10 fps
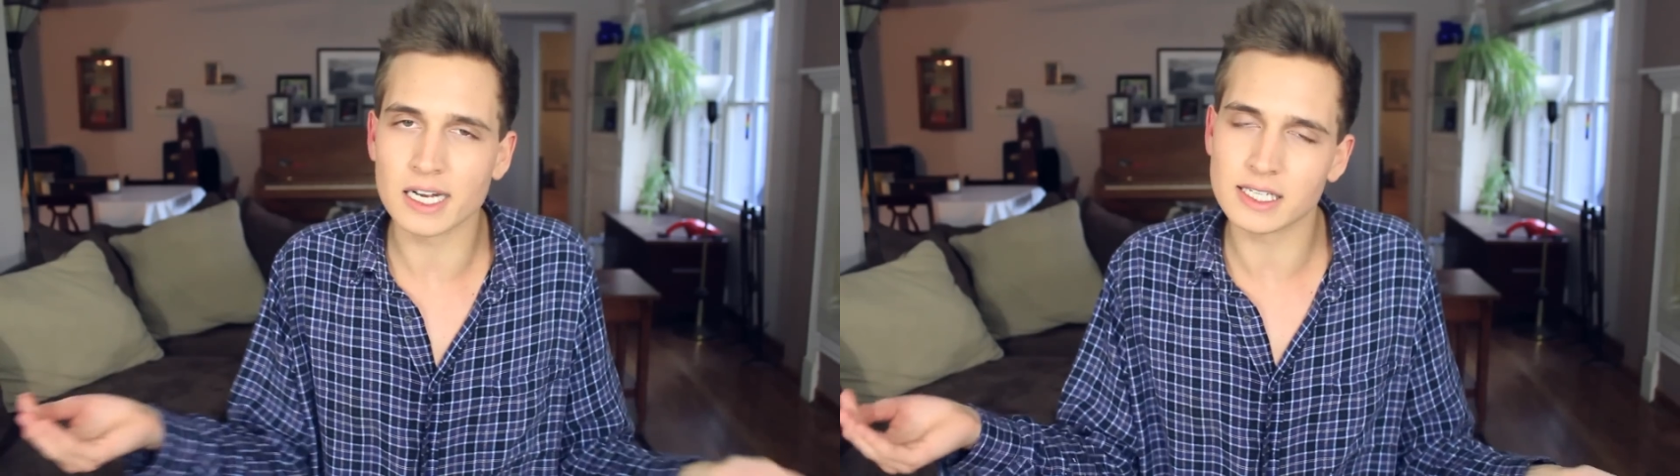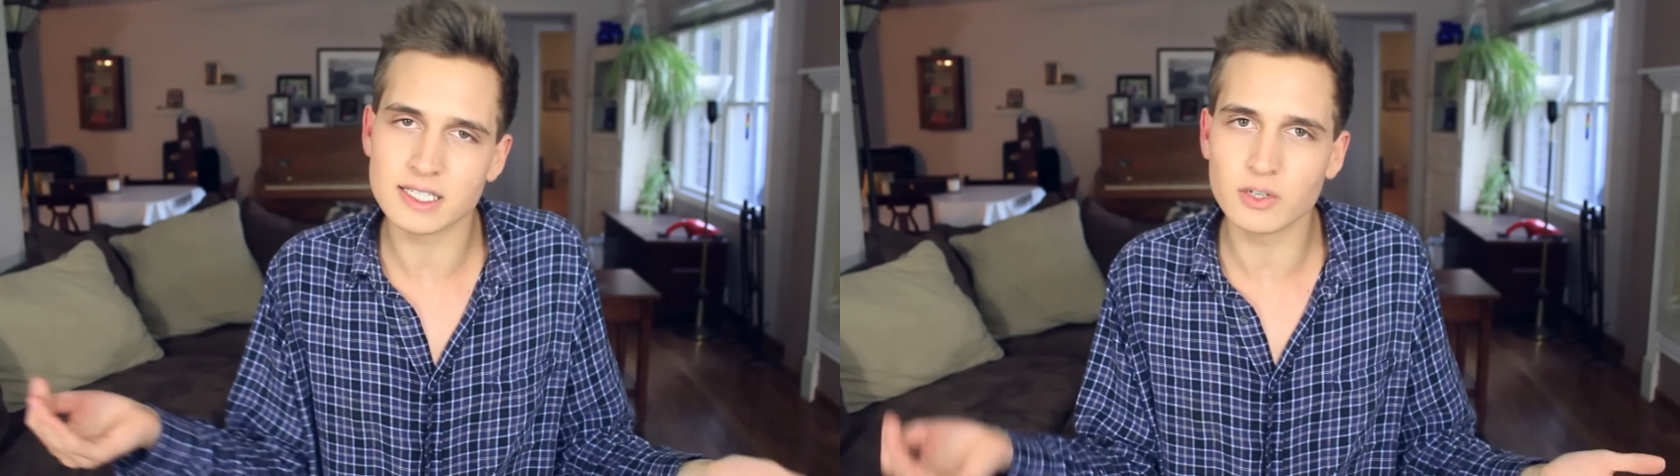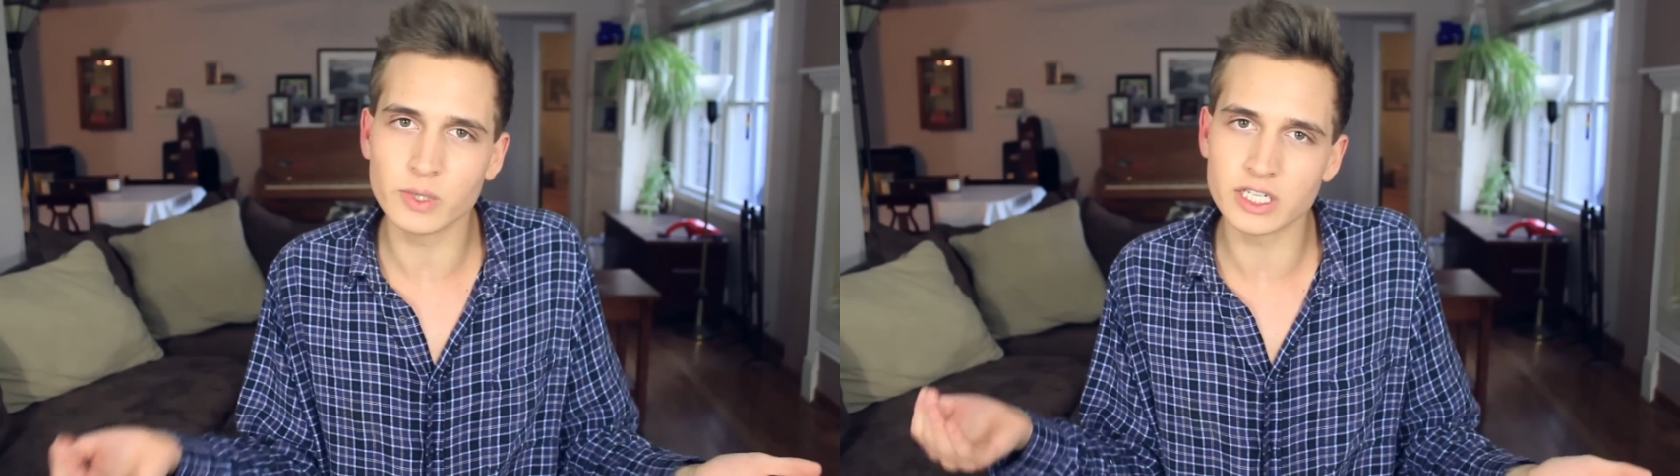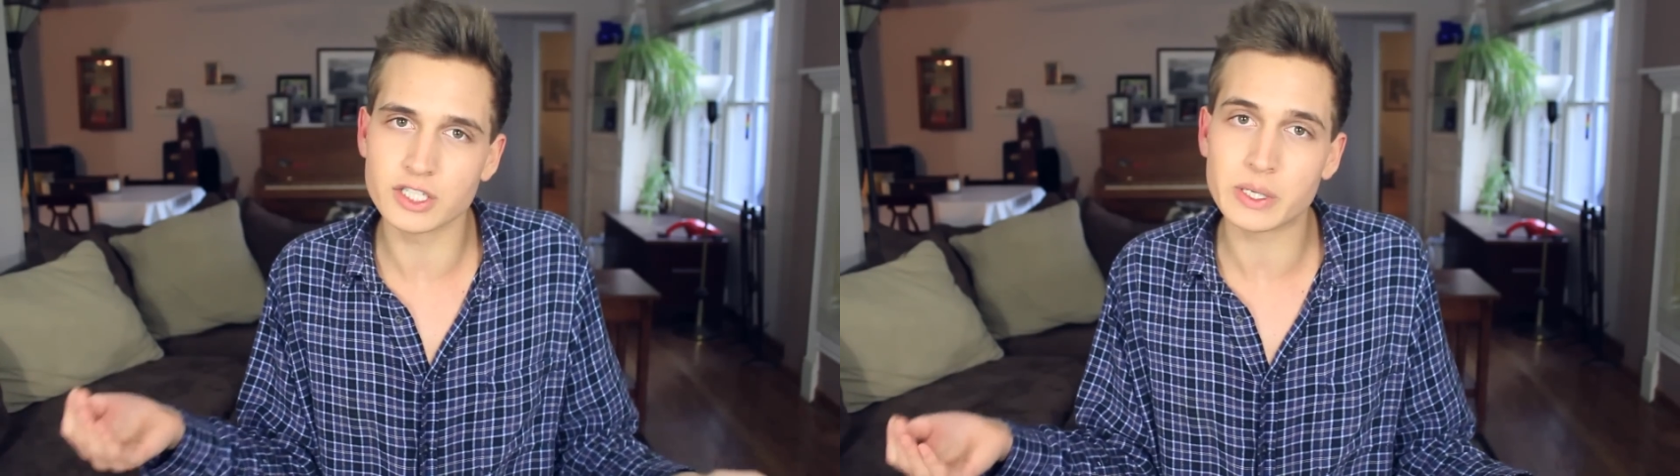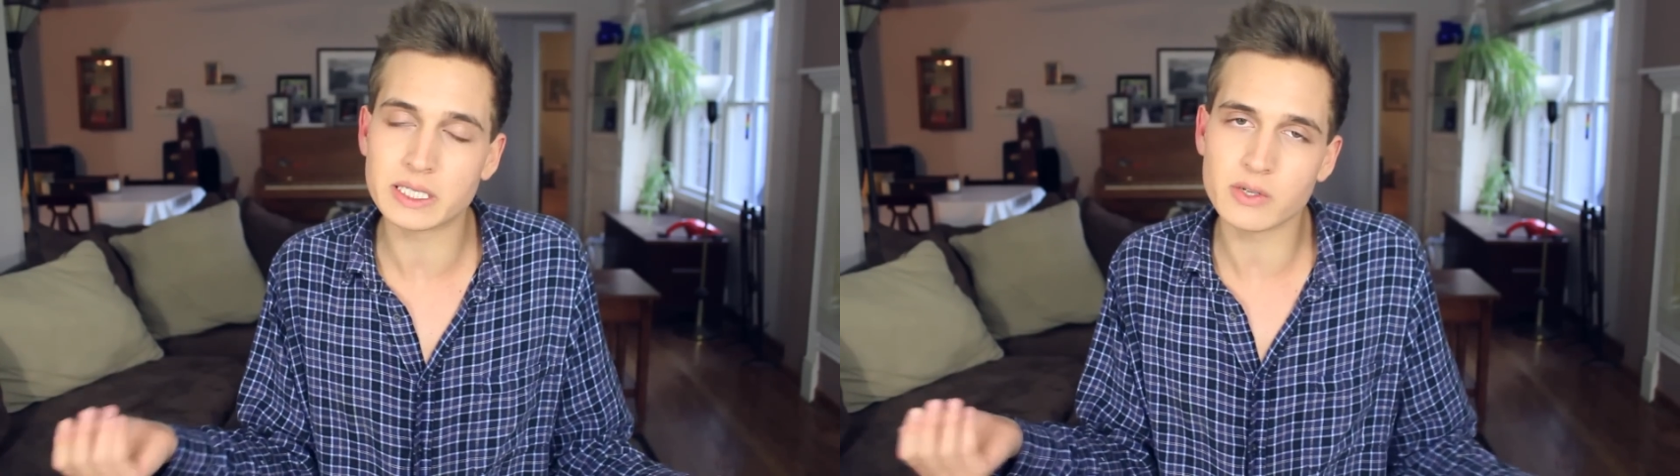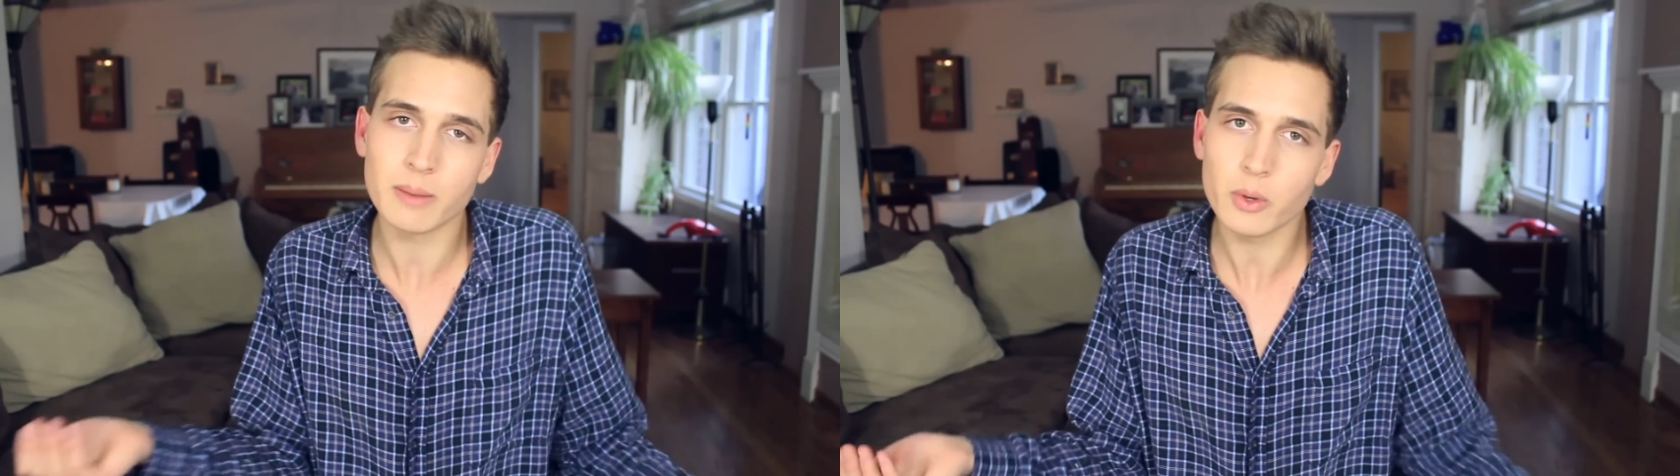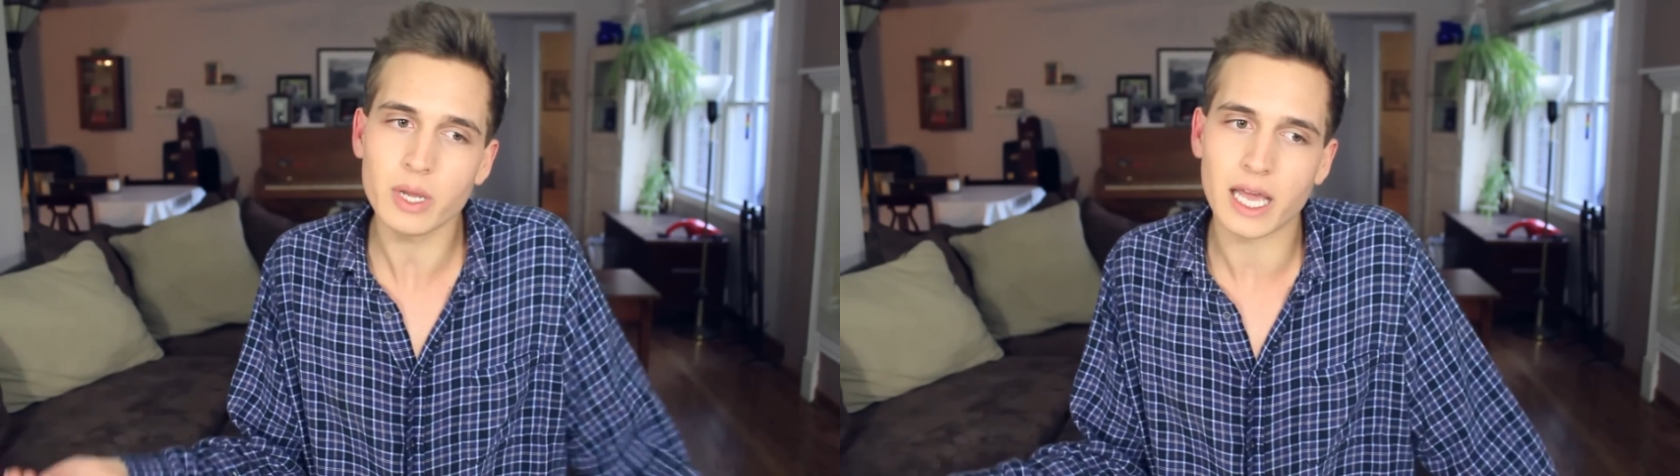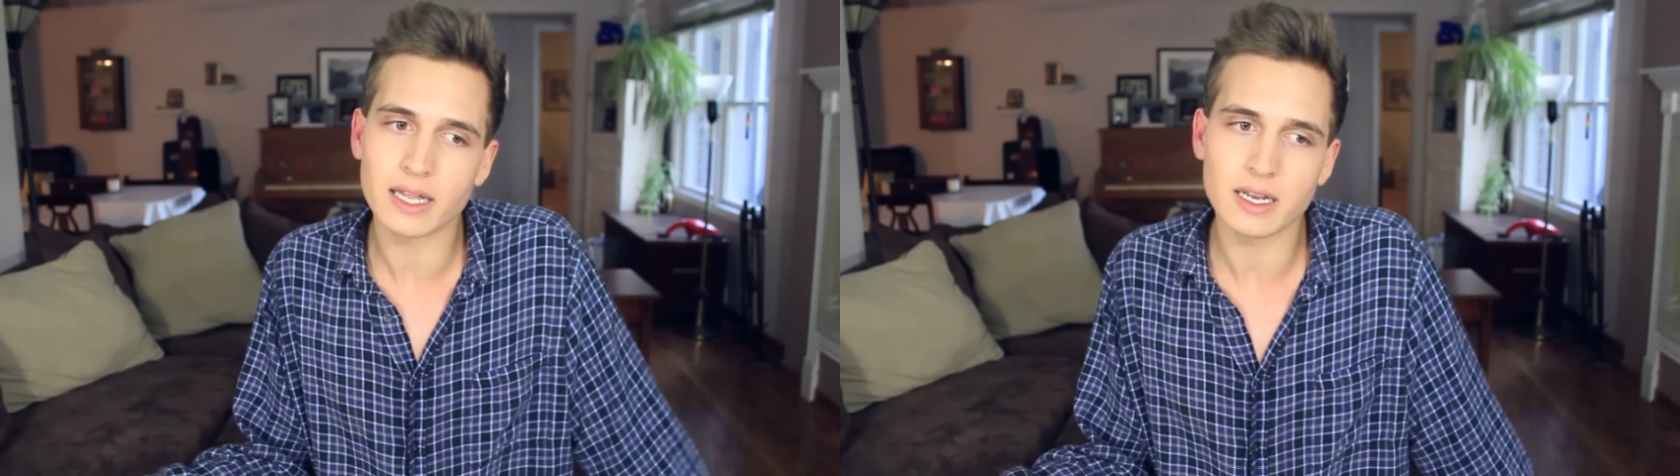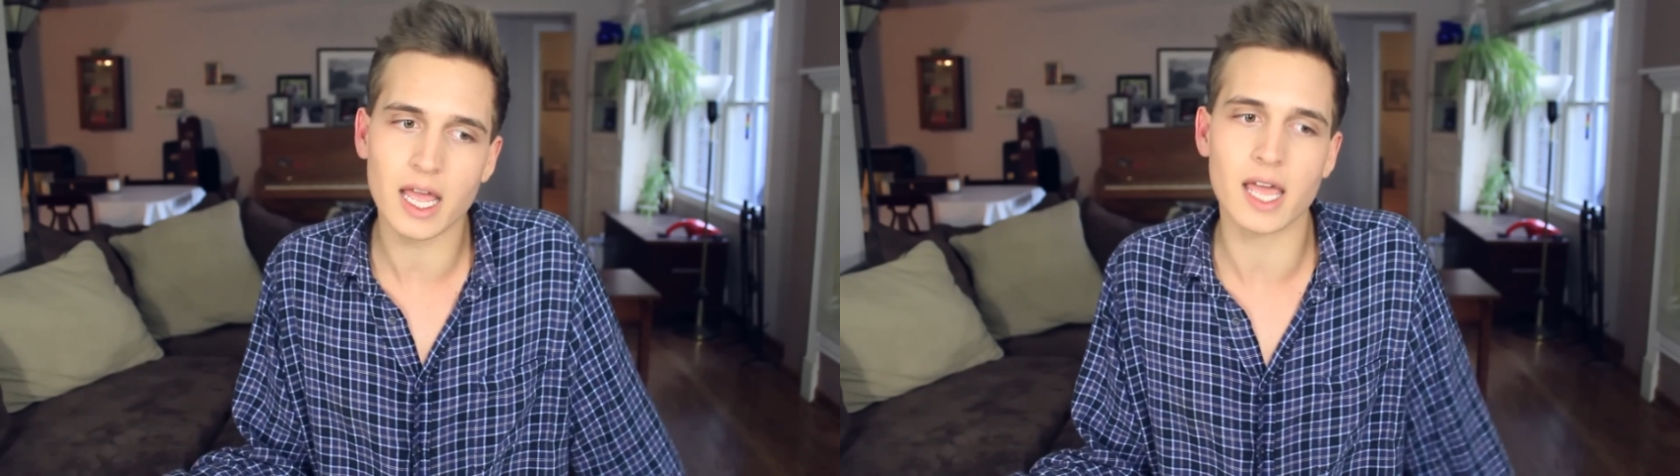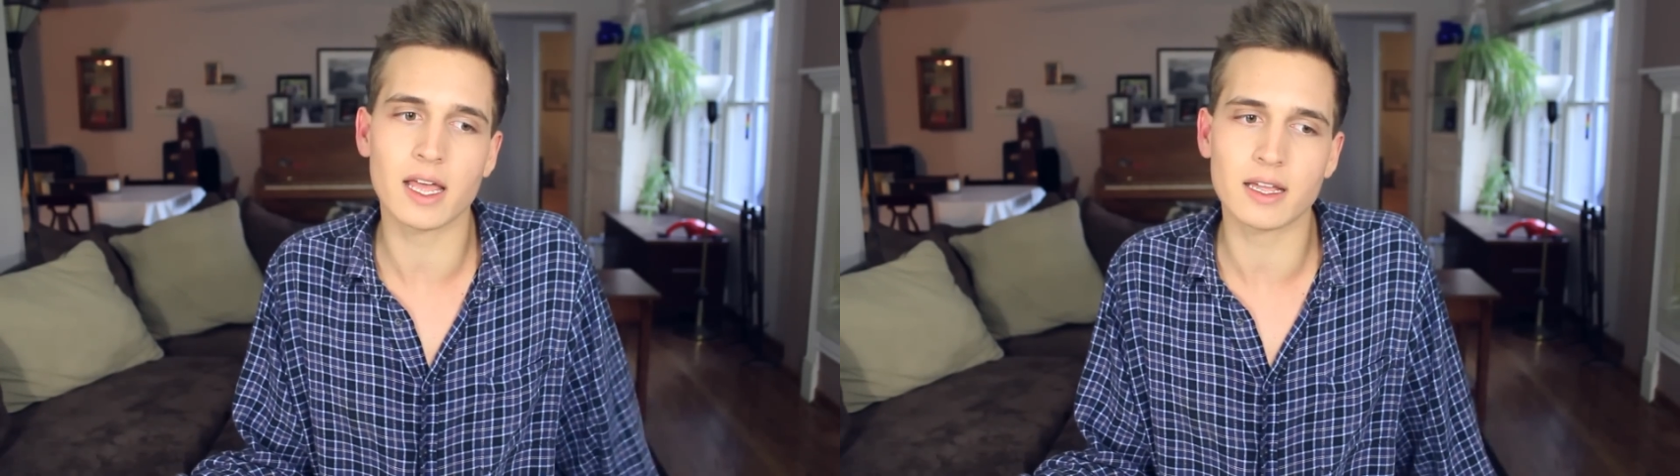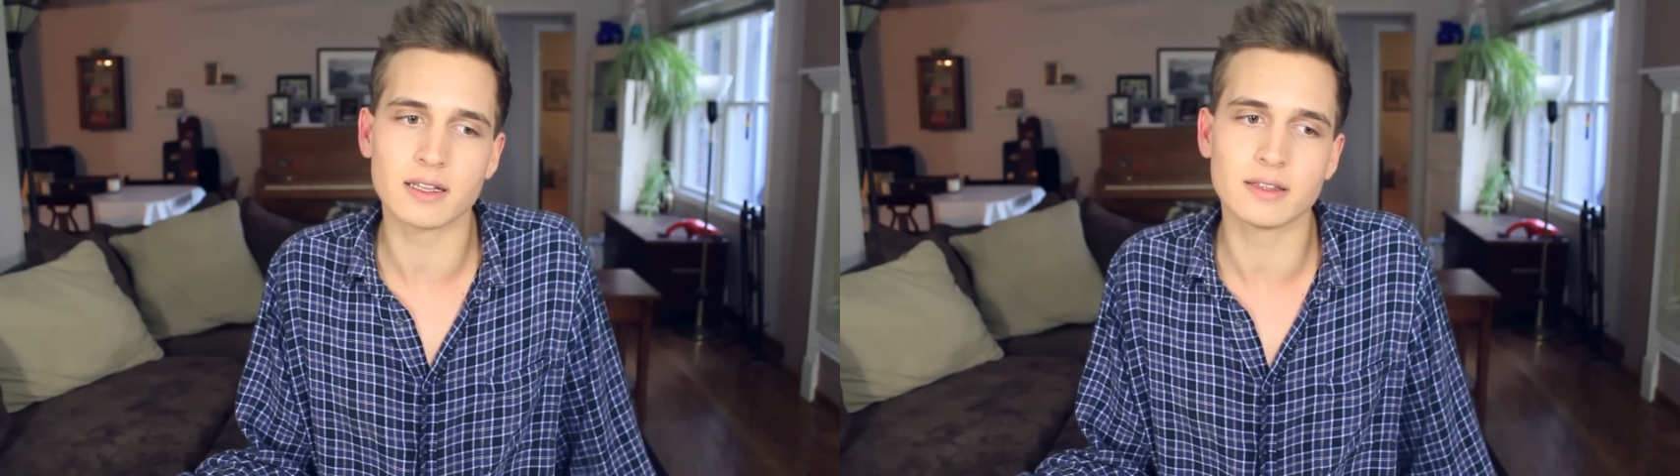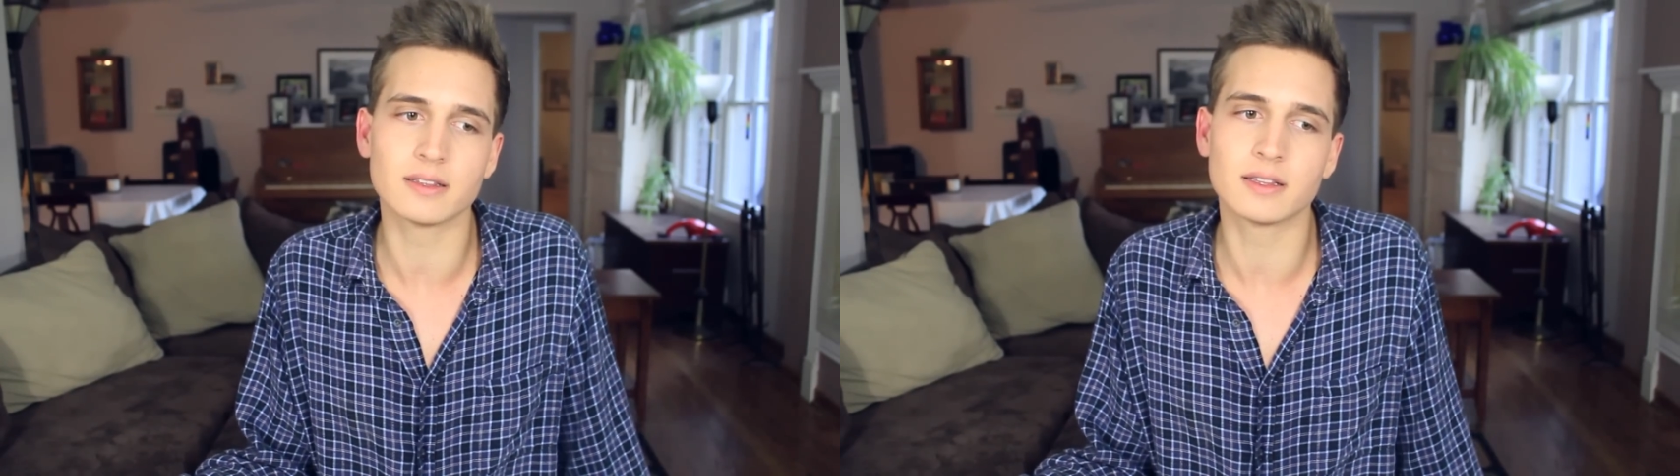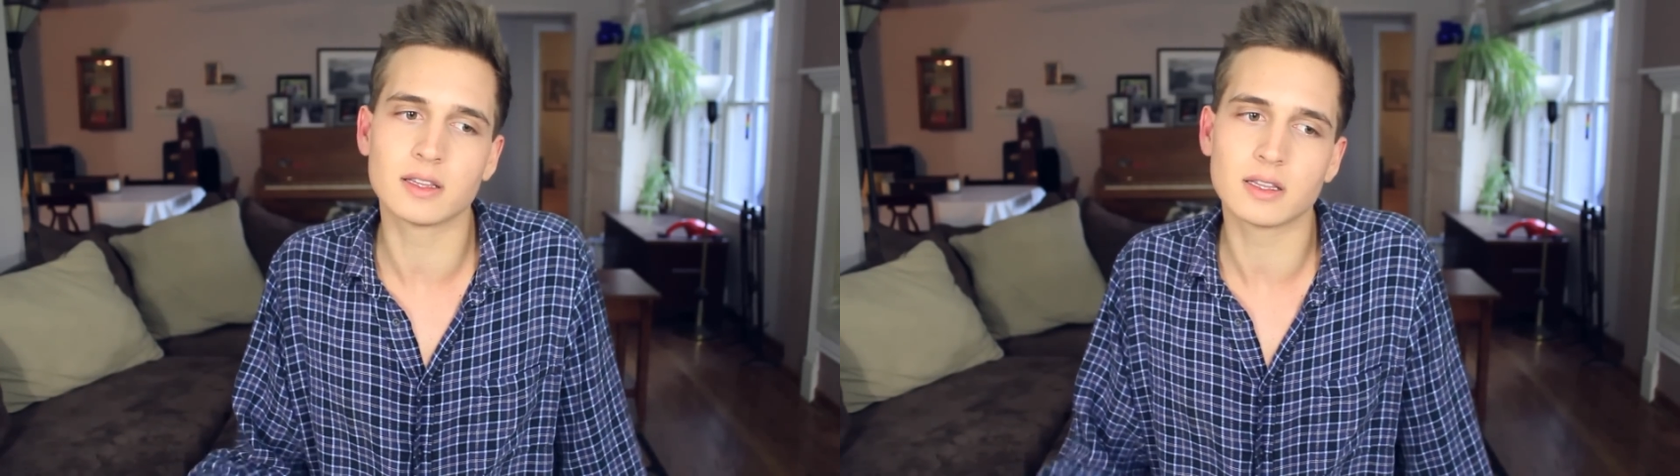and I still want to do it, so I'm doing it, and